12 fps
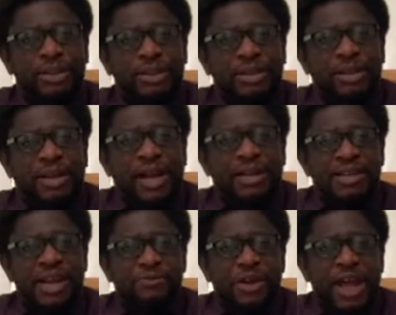And
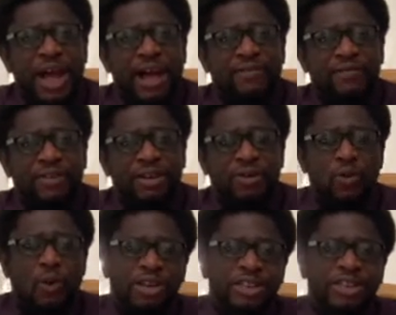then we have
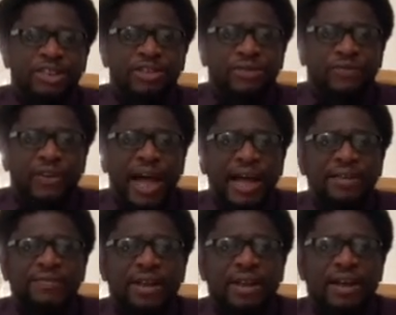quality of life.
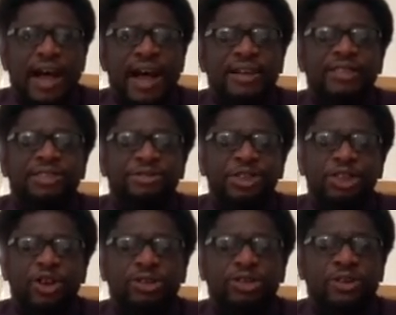As a
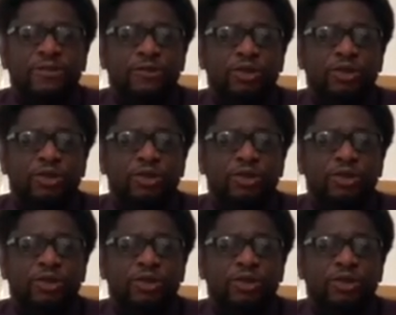result of dual